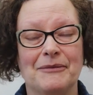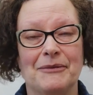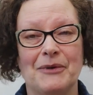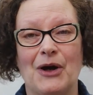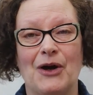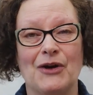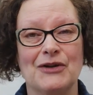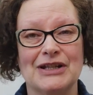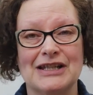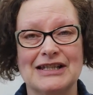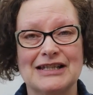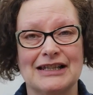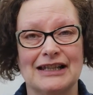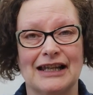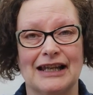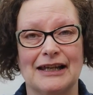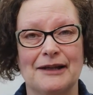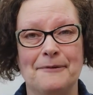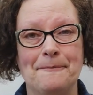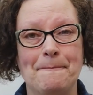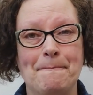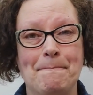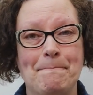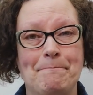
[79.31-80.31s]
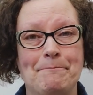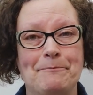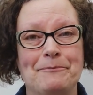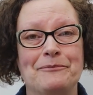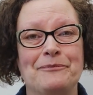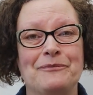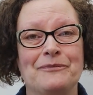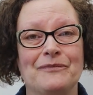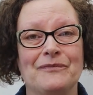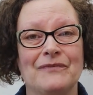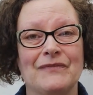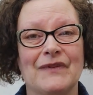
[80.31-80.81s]
honestly.
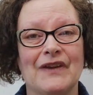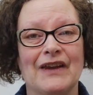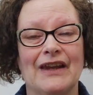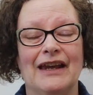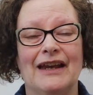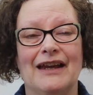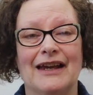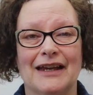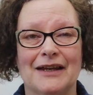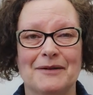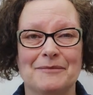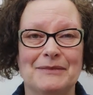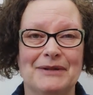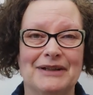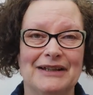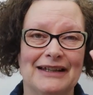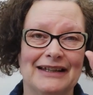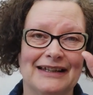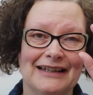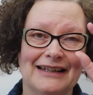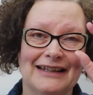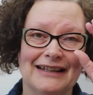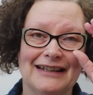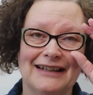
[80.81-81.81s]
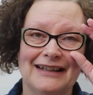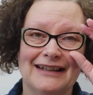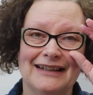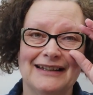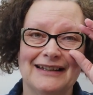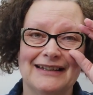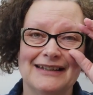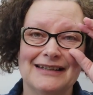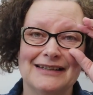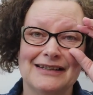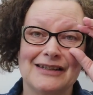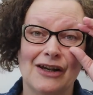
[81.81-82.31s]

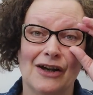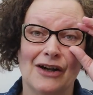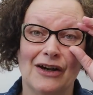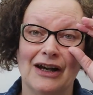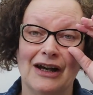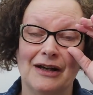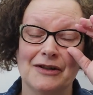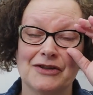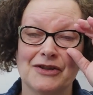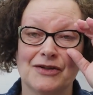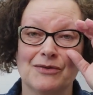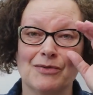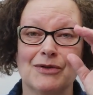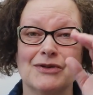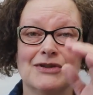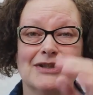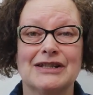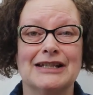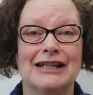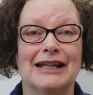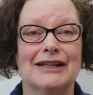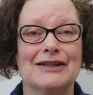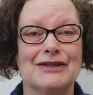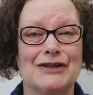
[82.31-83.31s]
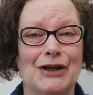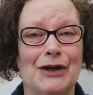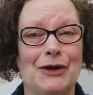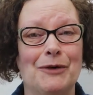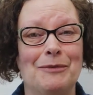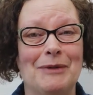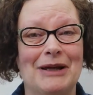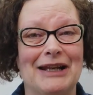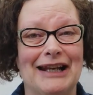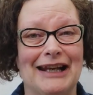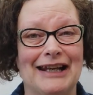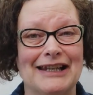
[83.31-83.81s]
So I just want to take 2
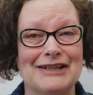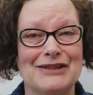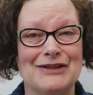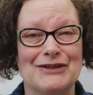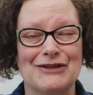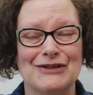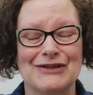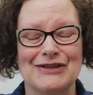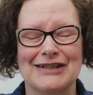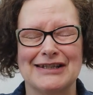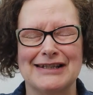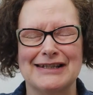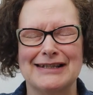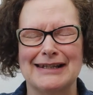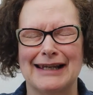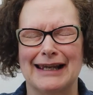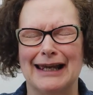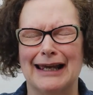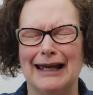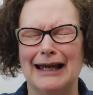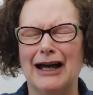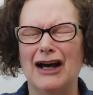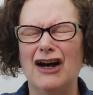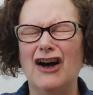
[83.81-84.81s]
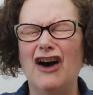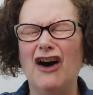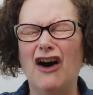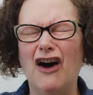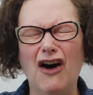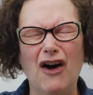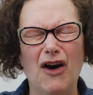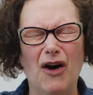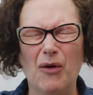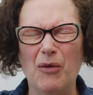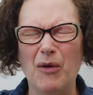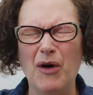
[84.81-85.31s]
minutes just to say,
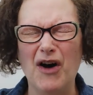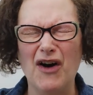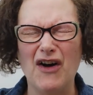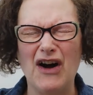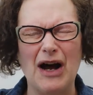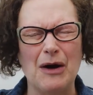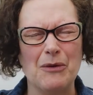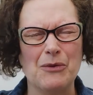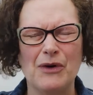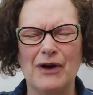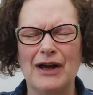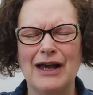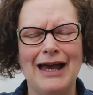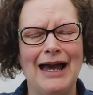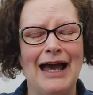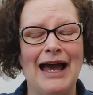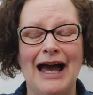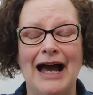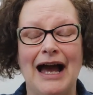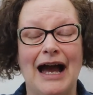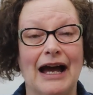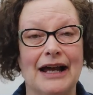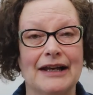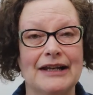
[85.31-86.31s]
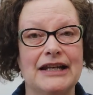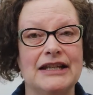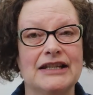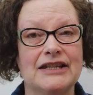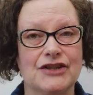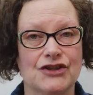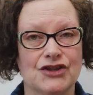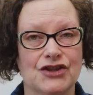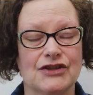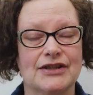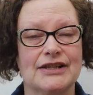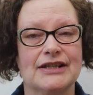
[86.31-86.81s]
I need
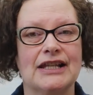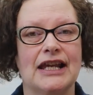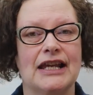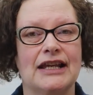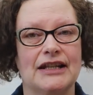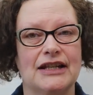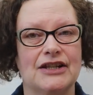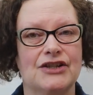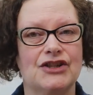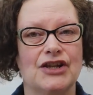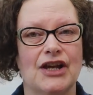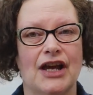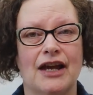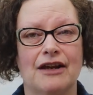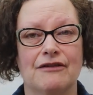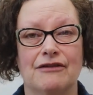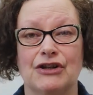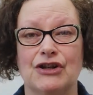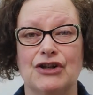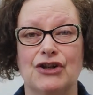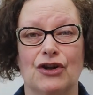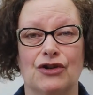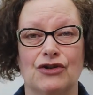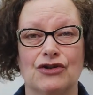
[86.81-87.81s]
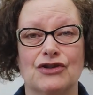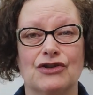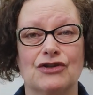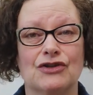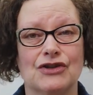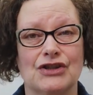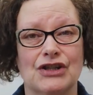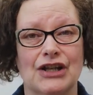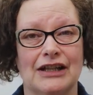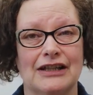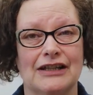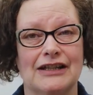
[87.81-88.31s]
to just sit in a chair and not
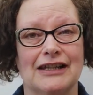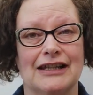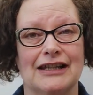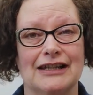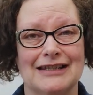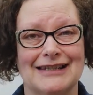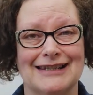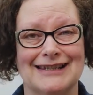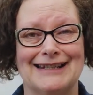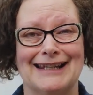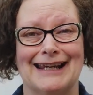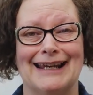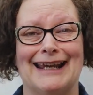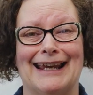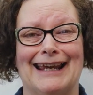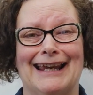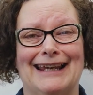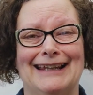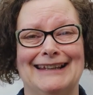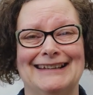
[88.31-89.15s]
touch anything today.